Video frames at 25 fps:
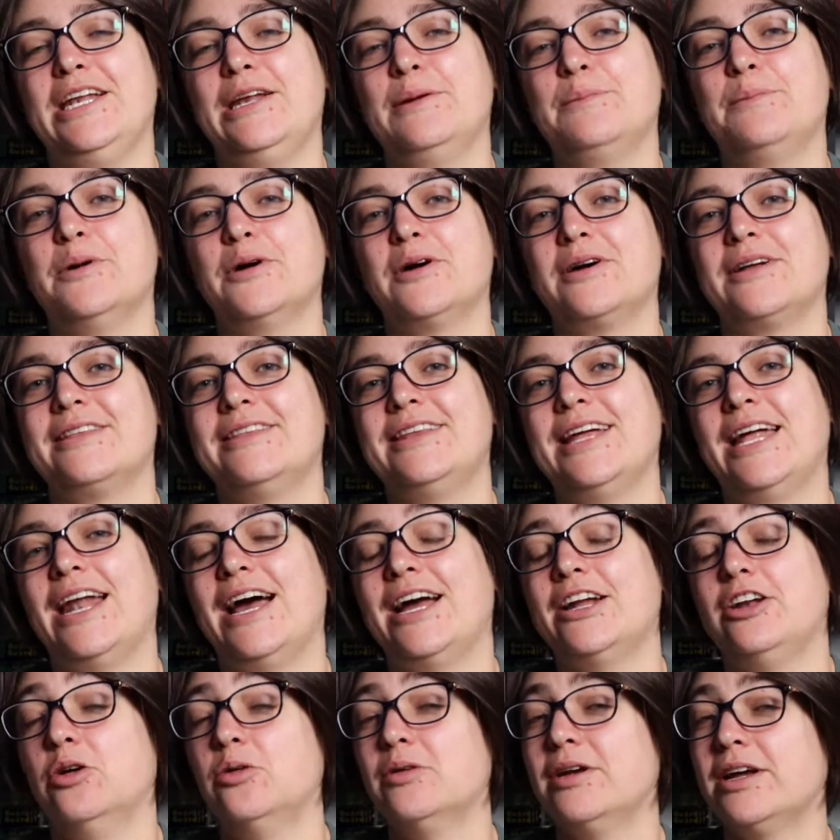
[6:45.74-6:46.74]
a book that
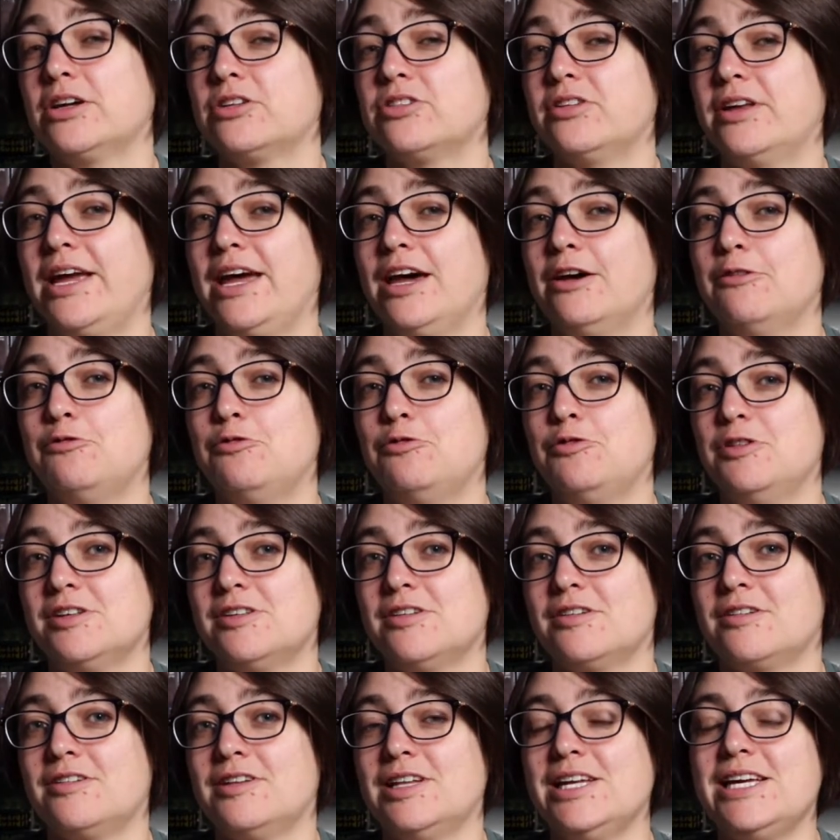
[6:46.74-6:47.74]
I don't actually have
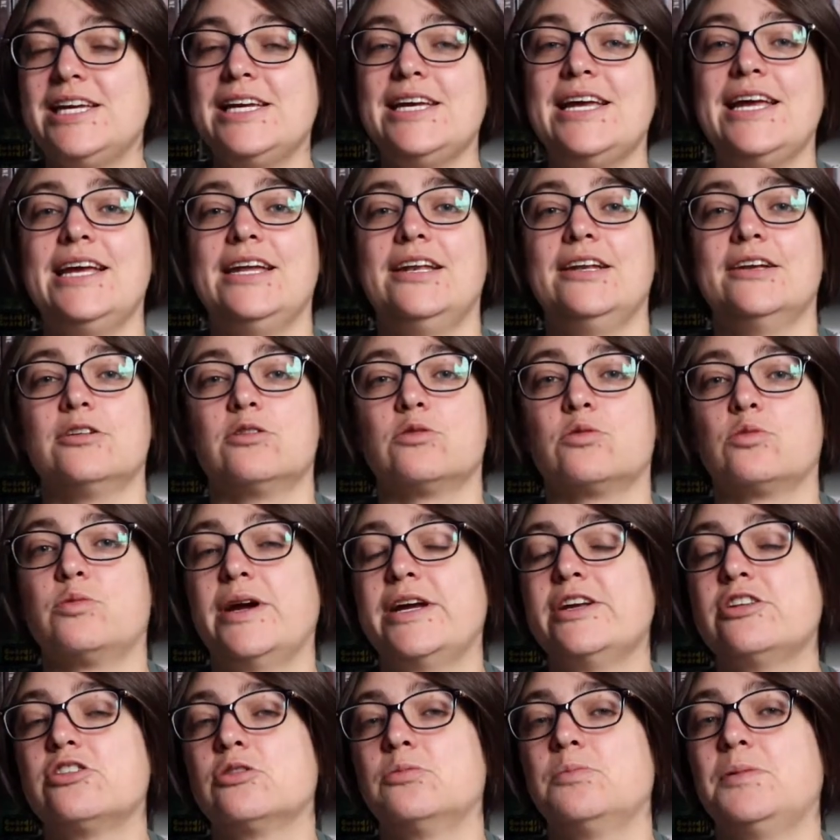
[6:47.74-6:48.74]
physically. It is
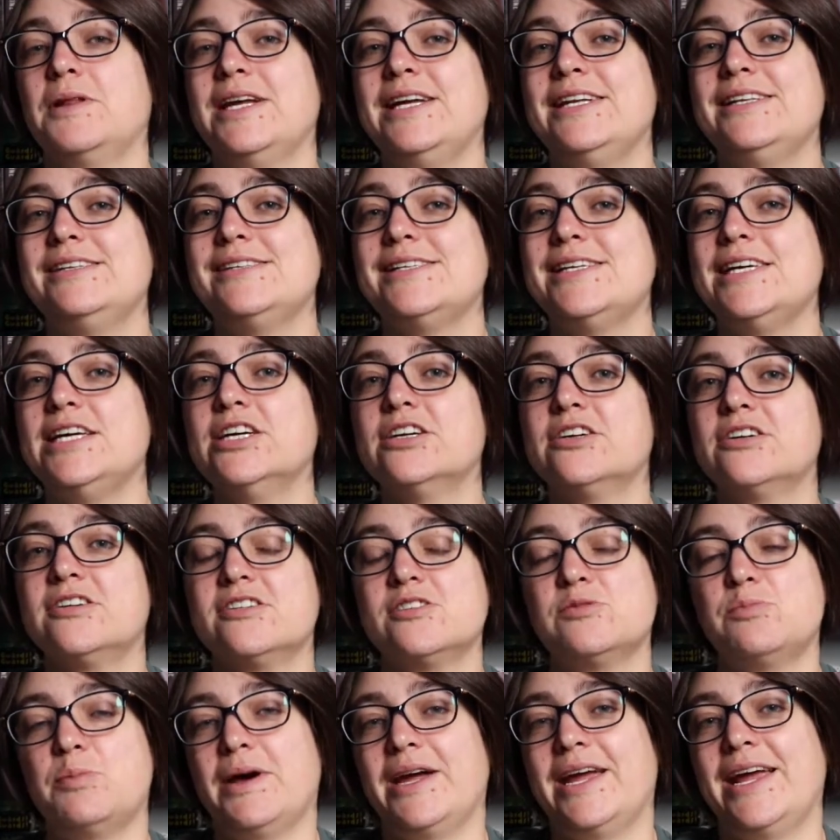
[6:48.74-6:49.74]
Razorblade
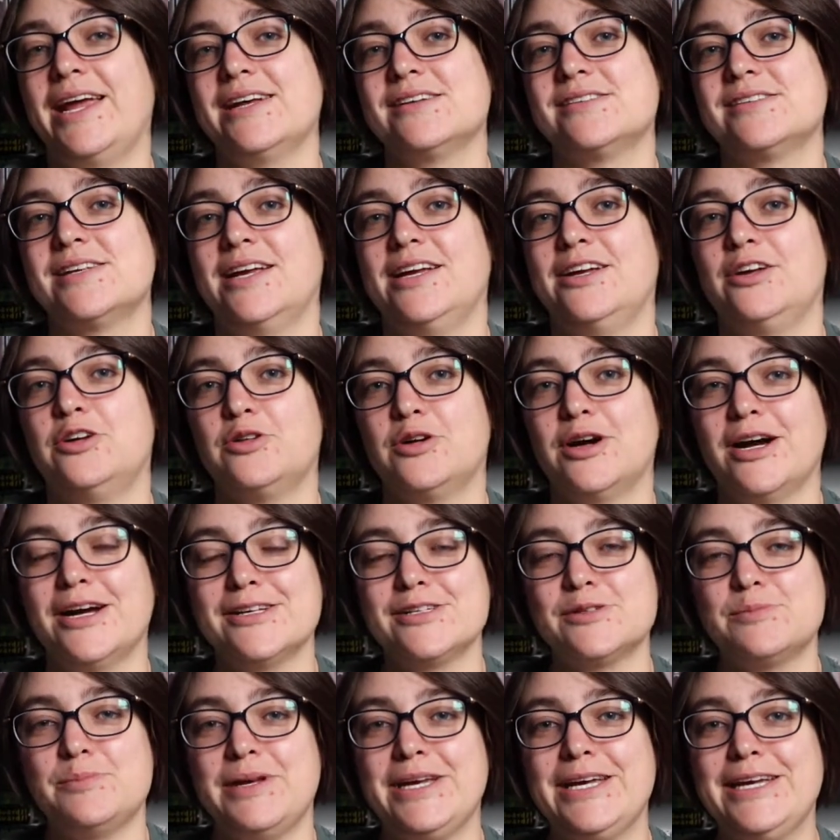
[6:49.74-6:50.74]
Tears by S.A.
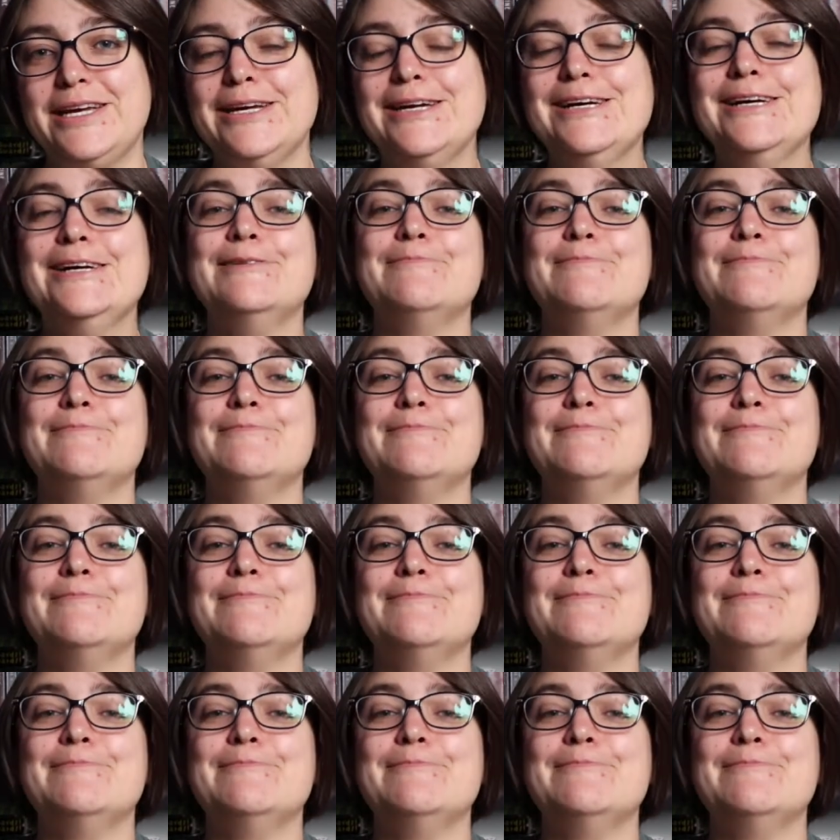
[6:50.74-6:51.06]
Crosby.